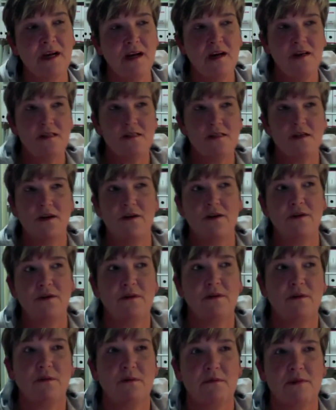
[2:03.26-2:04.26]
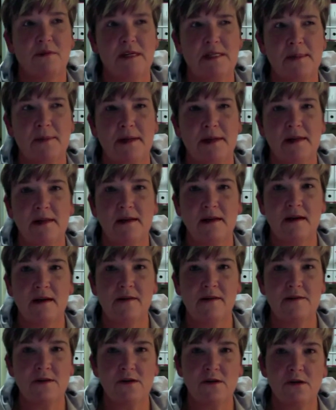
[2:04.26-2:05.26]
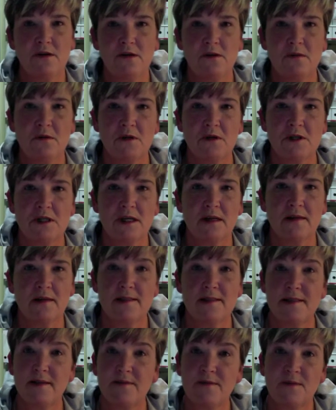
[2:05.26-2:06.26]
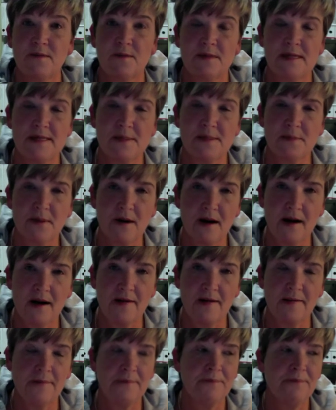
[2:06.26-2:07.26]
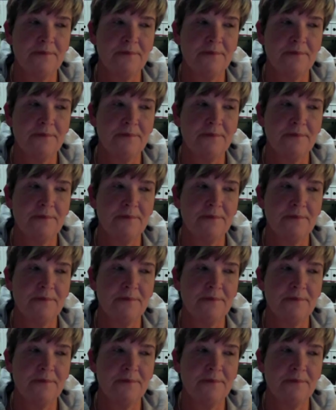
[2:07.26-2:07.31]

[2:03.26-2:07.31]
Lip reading: So we spent the afternoon watching The Devil Wears Prada.